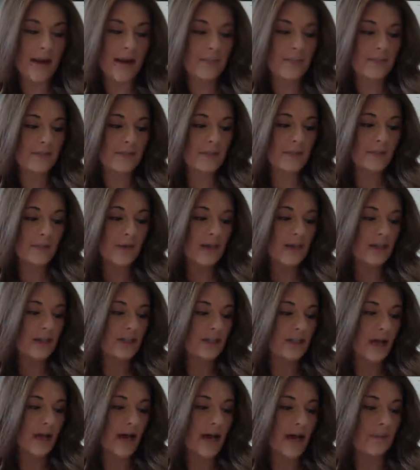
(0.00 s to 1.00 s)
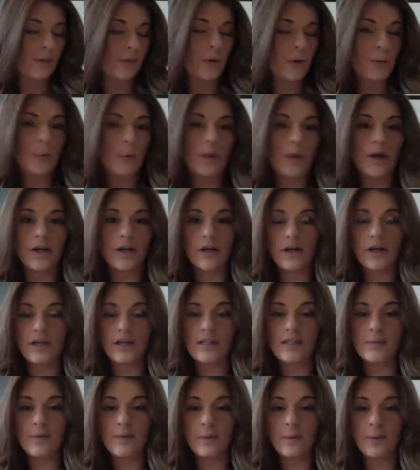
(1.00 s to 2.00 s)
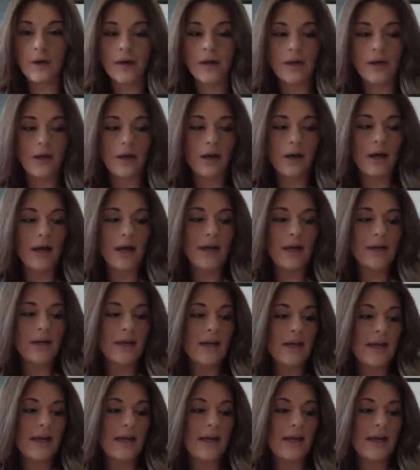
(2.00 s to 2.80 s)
so we can chat about what you need to be working on.